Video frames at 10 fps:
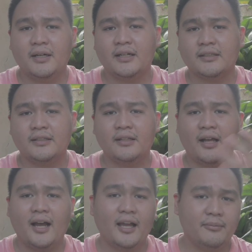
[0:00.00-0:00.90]
but
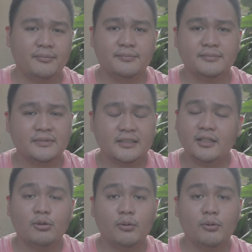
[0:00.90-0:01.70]
I'm still